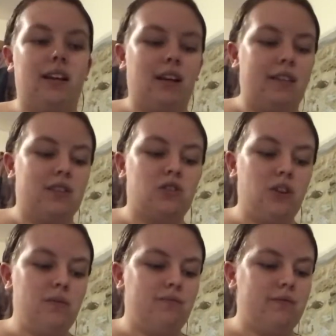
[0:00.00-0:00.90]
Like, they're
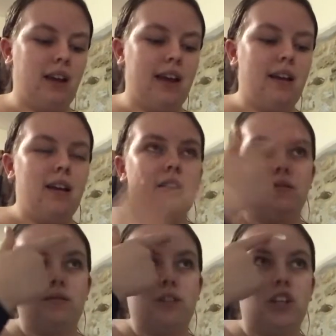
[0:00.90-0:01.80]
so, like,
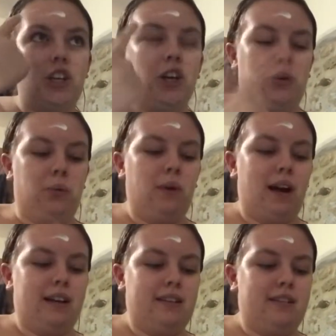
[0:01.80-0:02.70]
cute
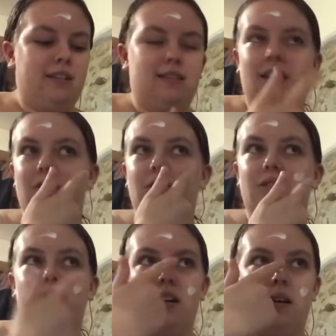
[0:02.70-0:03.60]
and they're
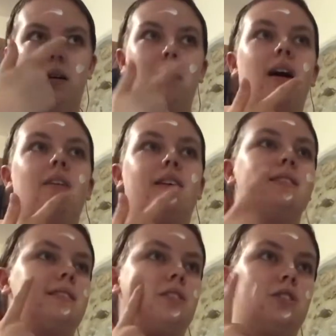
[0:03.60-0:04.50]
just a perfect
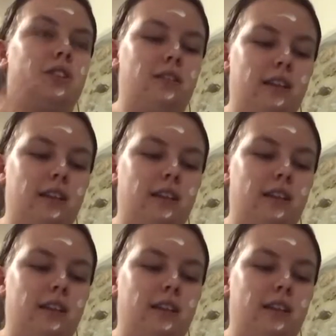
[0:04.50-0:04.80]
addition.